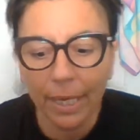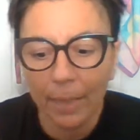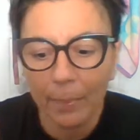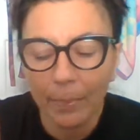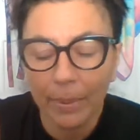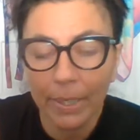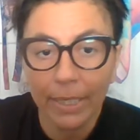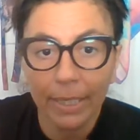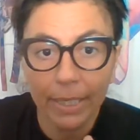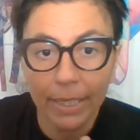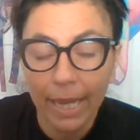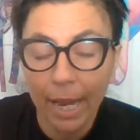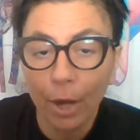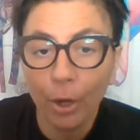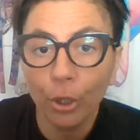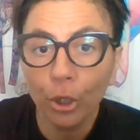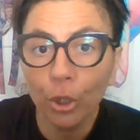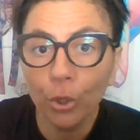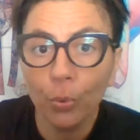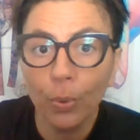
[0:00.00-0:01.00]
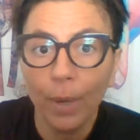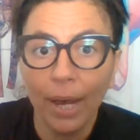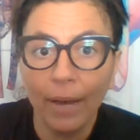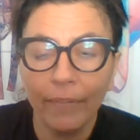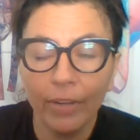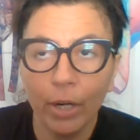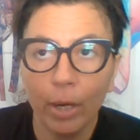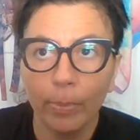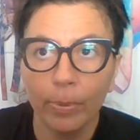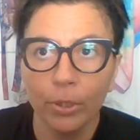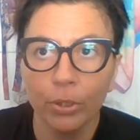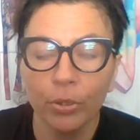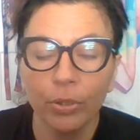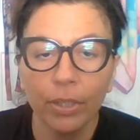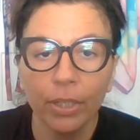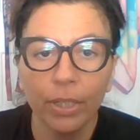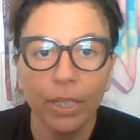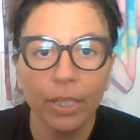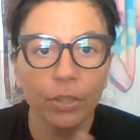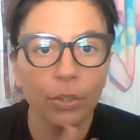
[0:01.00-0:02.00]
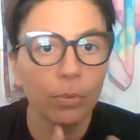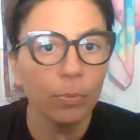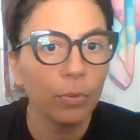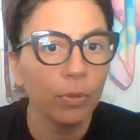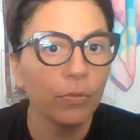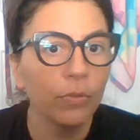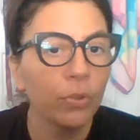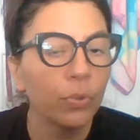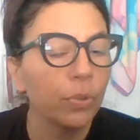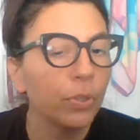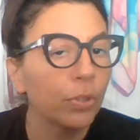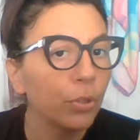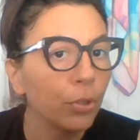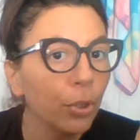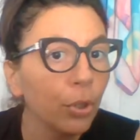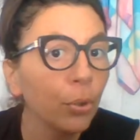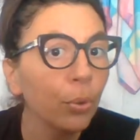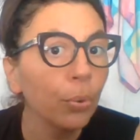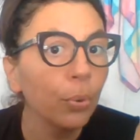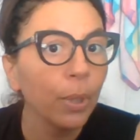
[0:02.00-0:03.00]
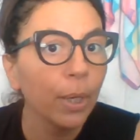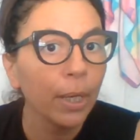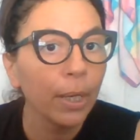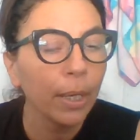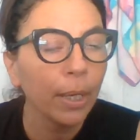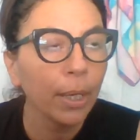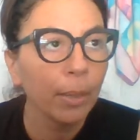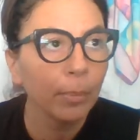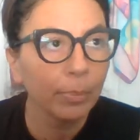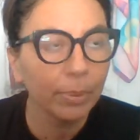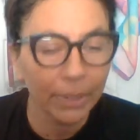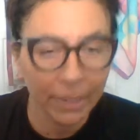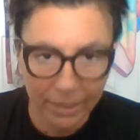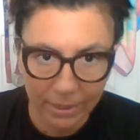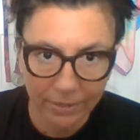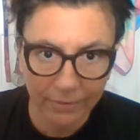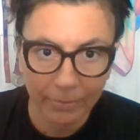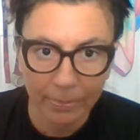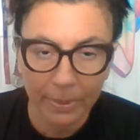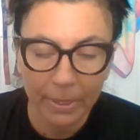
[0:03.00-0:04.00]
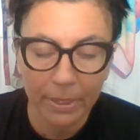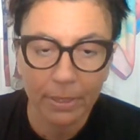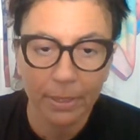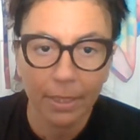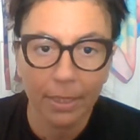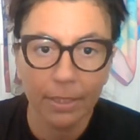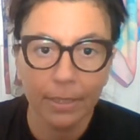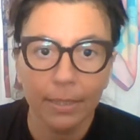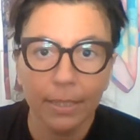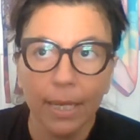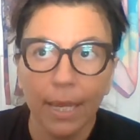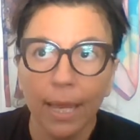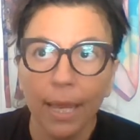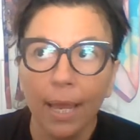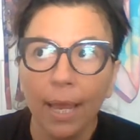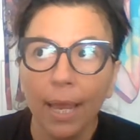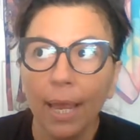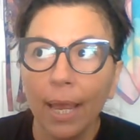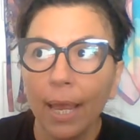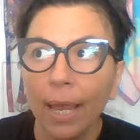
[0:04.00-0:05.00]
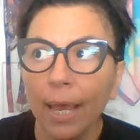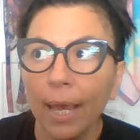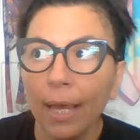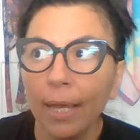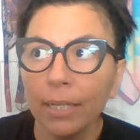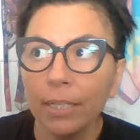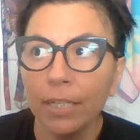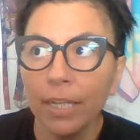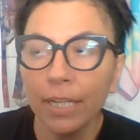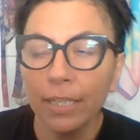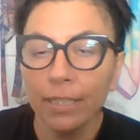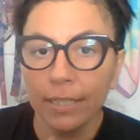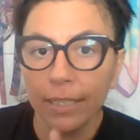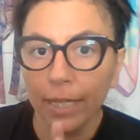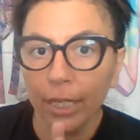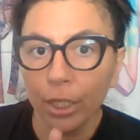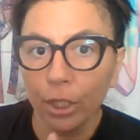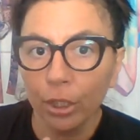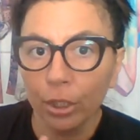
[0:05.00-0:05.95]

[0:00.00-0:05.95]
but now you have an opportunity to move to a new place of business. And it's like,